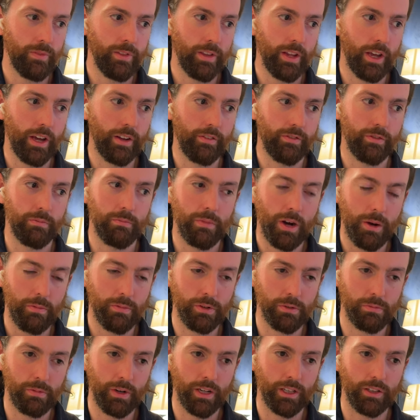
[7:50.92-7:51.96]
And from my
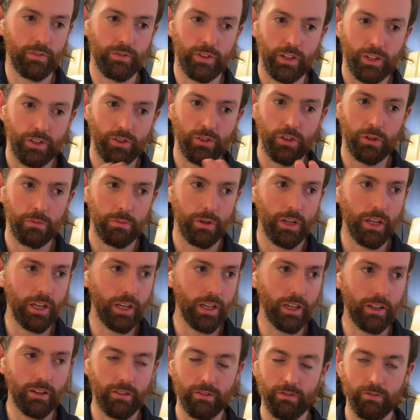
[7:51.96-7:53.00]
perspective, that's going to
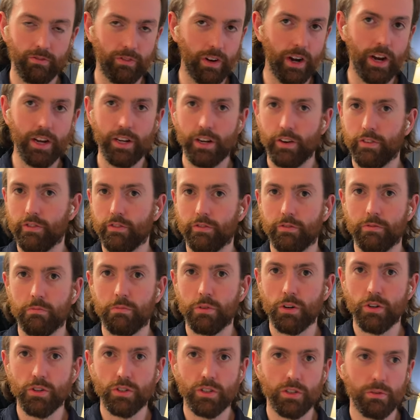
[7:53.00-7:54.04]
be very different from
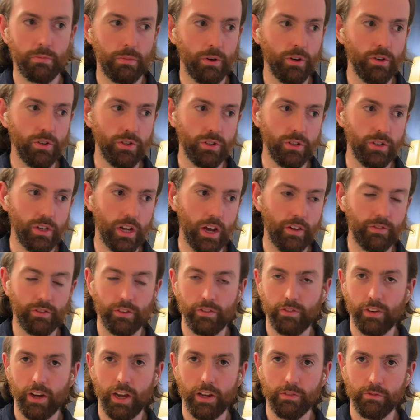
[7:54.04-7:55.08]
person to person. You have to
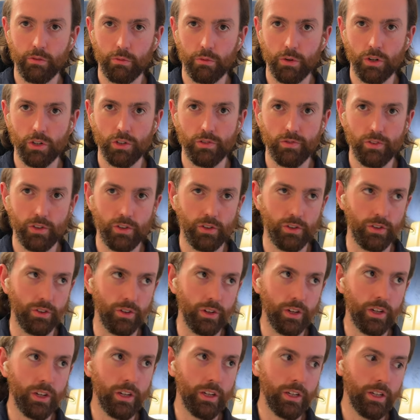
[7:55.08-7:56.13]
find what works for you.
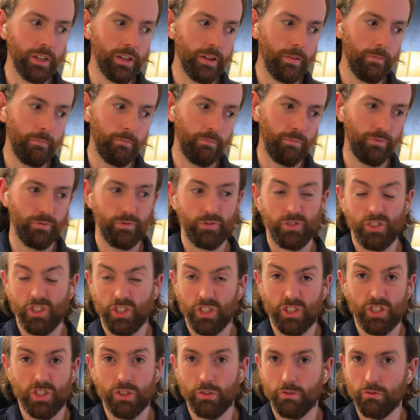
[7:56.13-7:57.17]

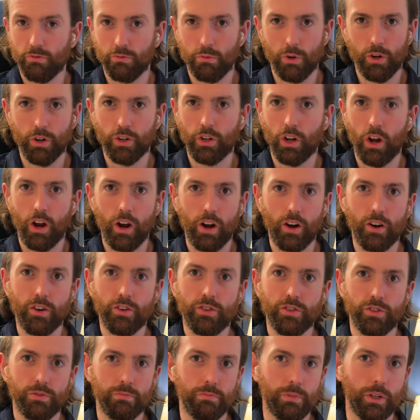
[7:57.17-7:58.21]
Just don't work
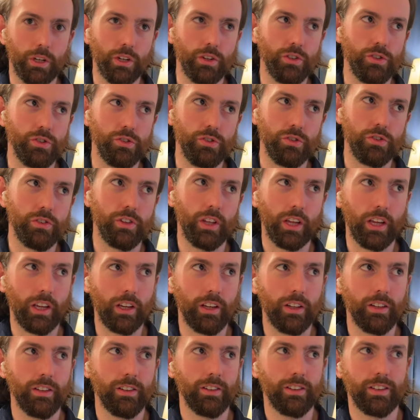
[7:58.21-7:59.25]
hours because you
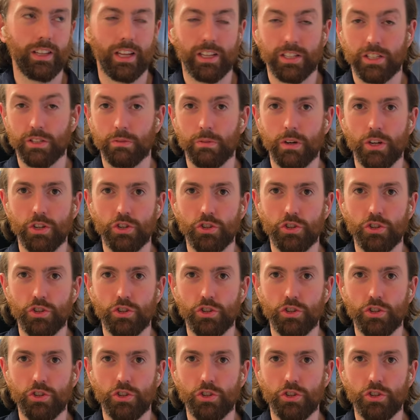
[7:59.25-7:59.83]
think that's the way it